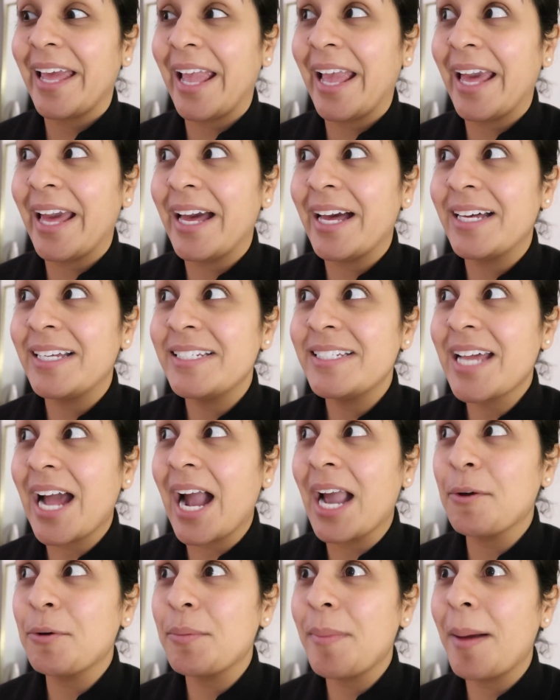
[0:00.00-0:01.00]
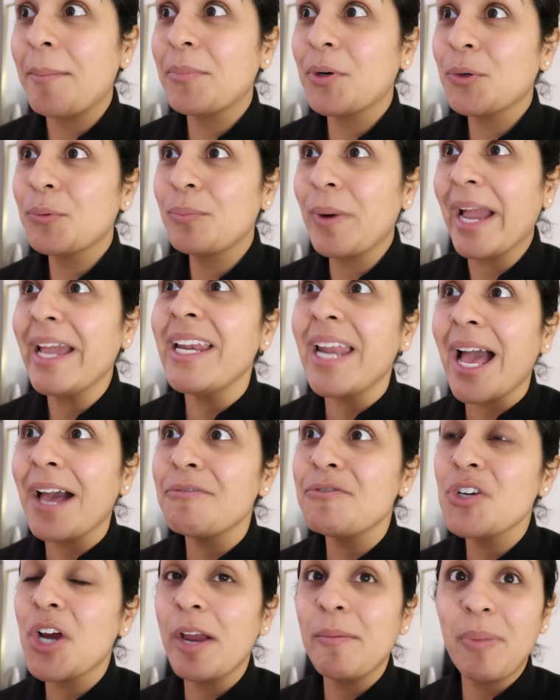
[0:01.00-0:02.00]
And I remember right
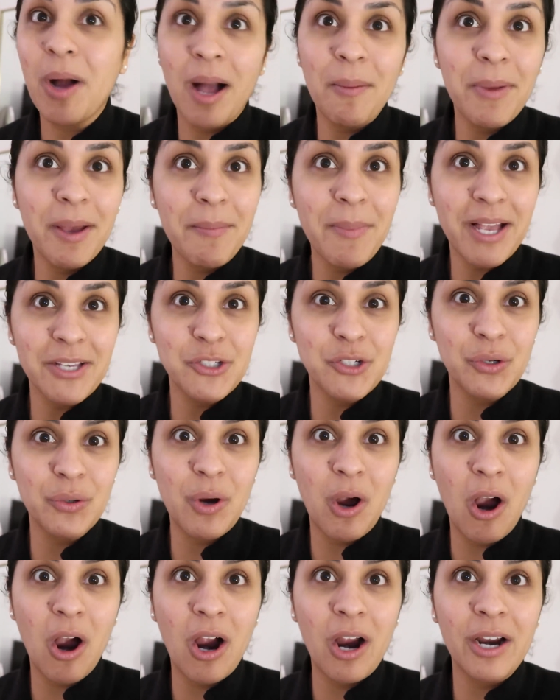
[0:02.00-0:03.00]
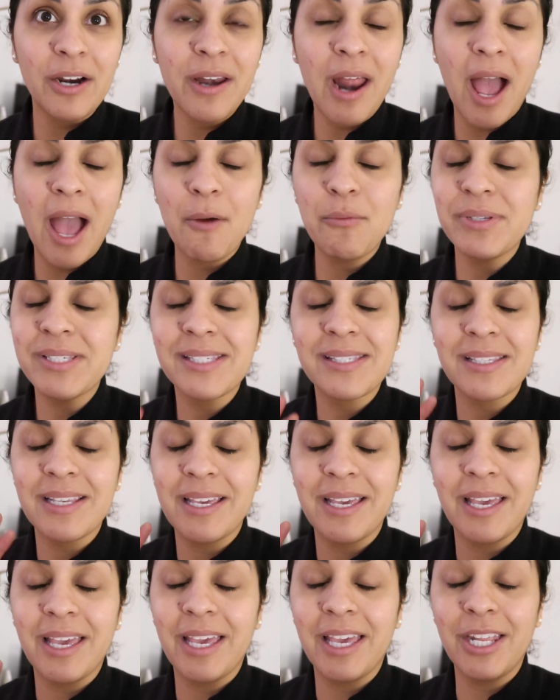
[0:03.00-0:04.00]
after I bought my MetroCard, I was
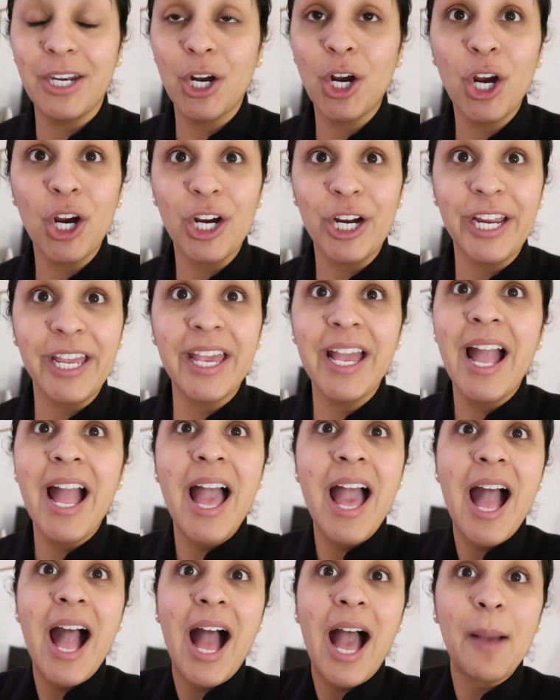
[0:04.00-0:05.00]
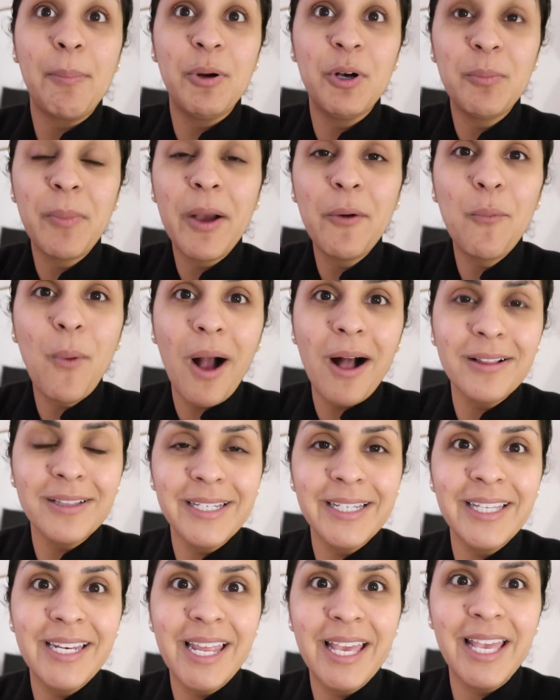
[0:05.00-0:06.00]
in a hurry. I put my
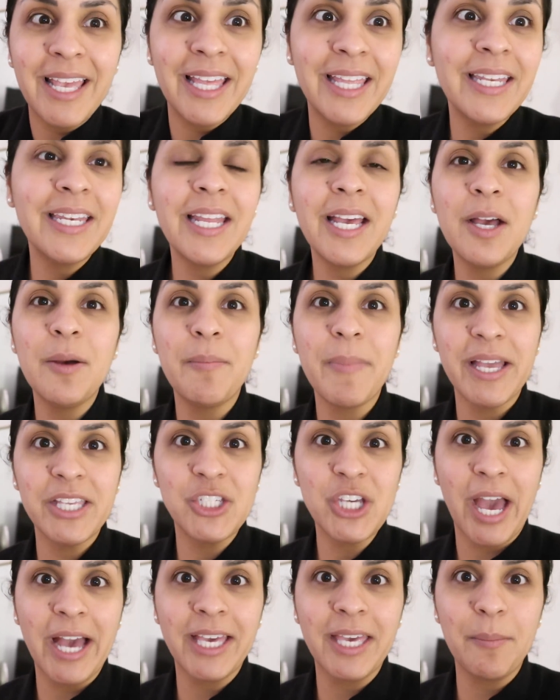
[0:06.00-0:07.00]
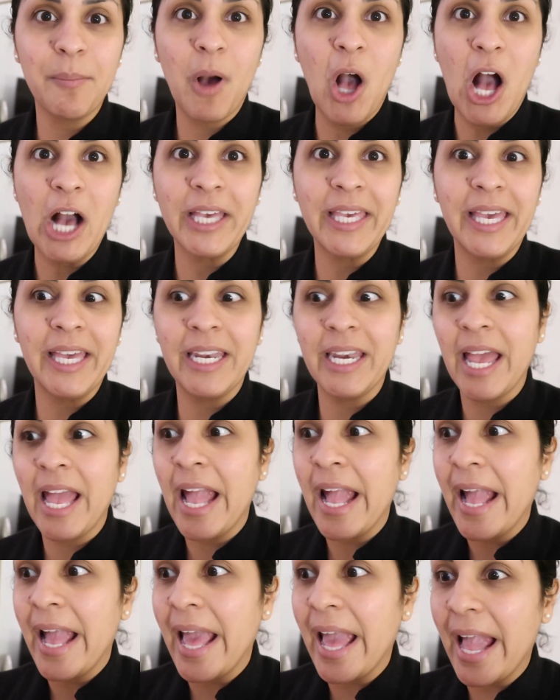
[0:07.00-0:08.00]
wallet in my jacket pocket
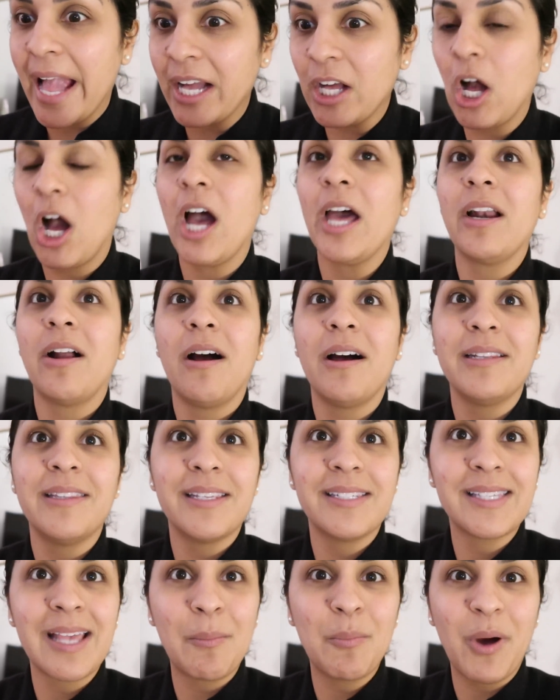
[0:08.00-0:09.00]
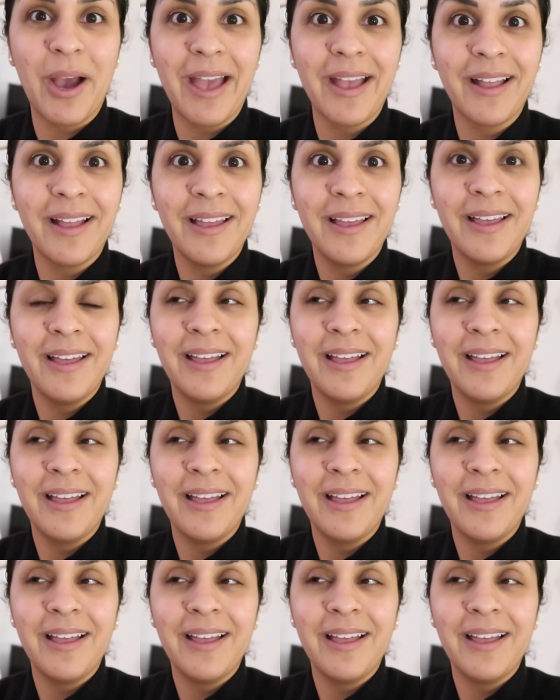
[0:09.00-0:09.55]
and got on the subway.